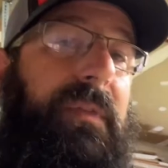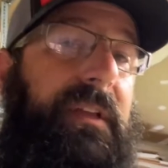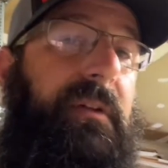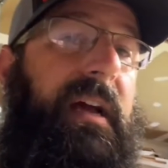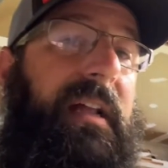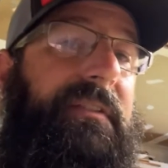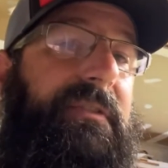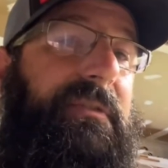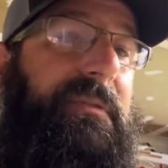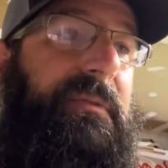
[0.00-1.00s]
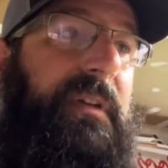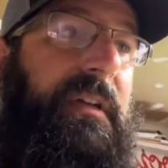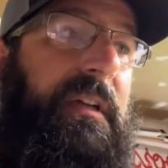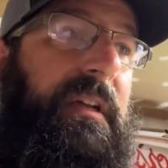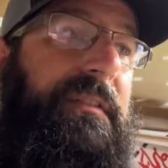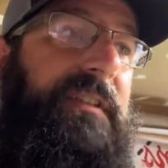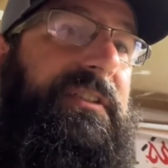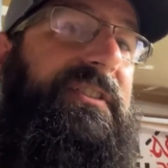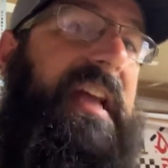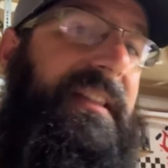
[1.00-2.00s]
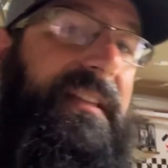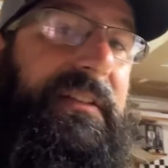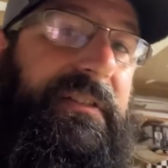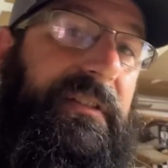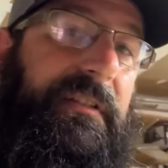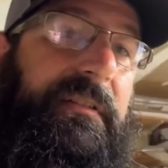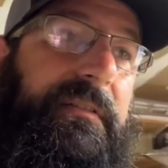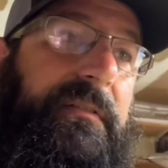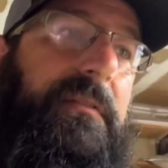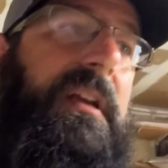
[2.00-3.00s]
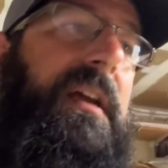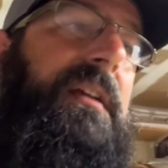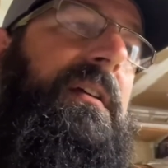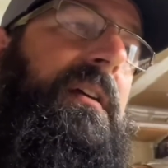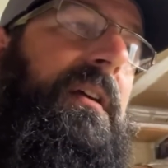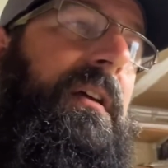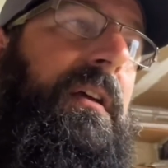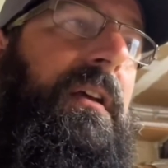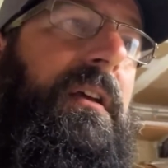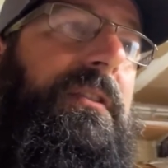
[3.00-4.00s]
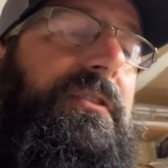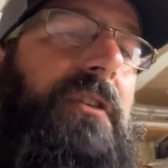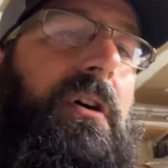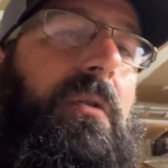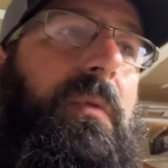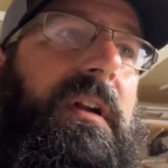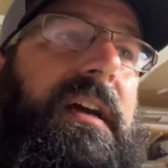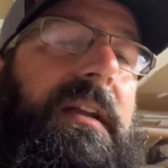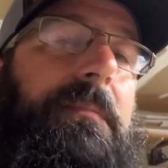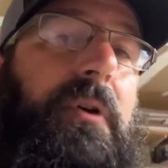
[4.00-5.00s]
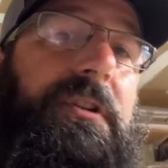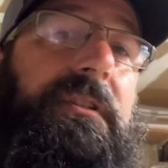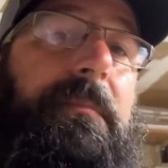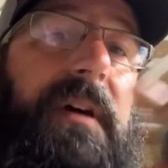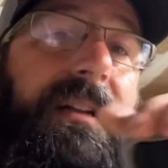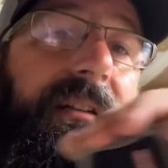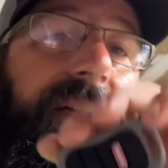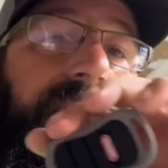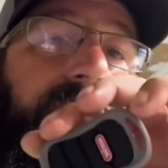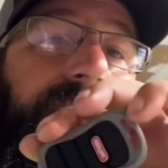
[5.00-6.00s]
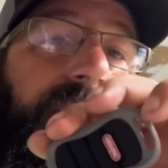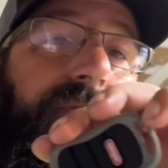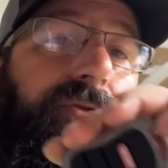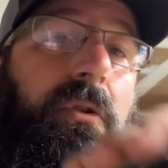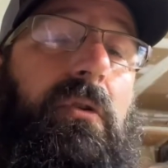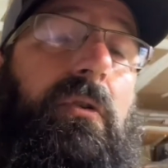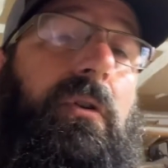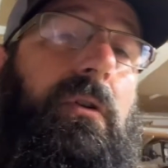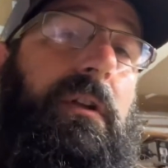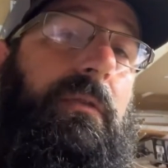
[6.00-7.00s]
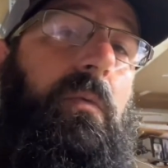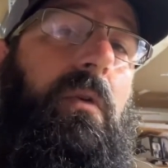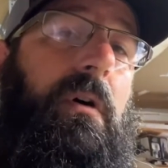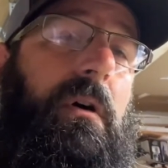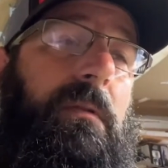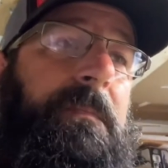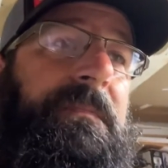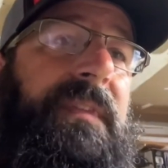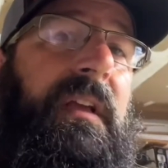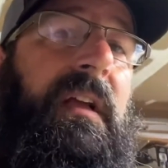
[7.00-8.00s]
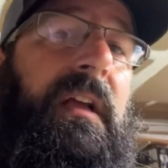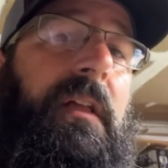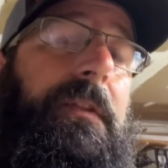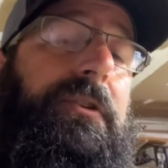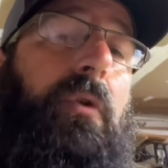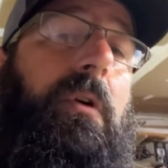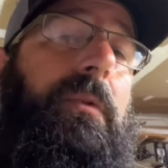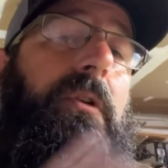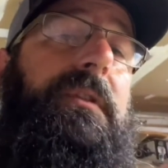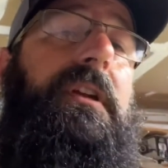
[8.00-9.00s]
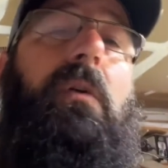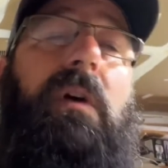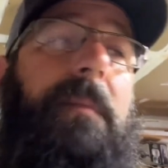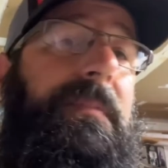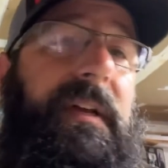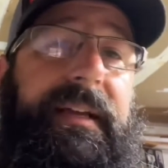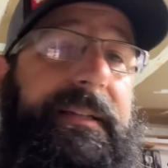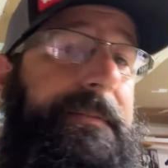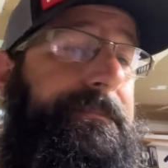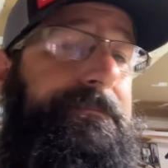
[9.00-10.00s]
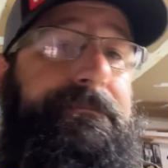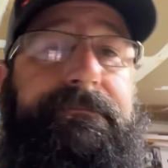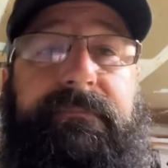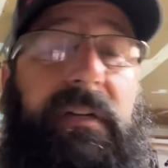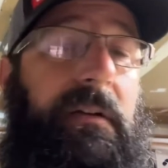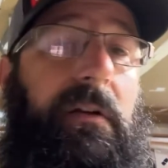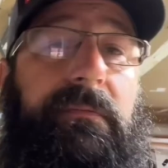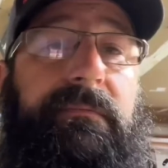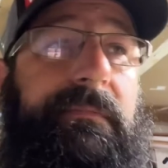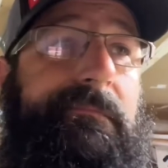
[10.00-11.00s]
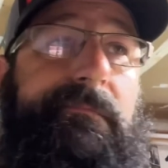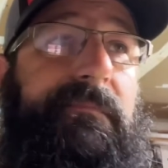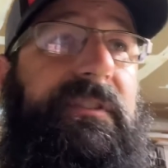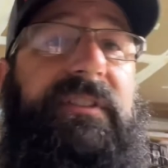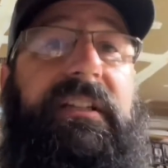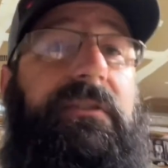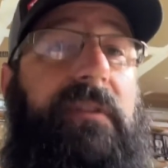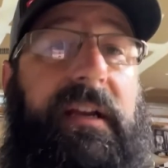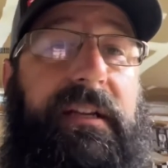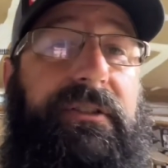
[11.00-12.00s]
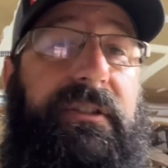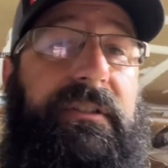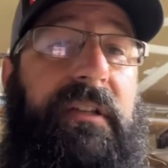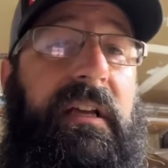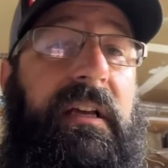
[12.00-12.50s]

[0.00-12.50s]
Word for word: that you had to, to set this, okay. So when I had pushed the button here on the controller or on the wall, the door would only go up like, I don't know, six or eight inches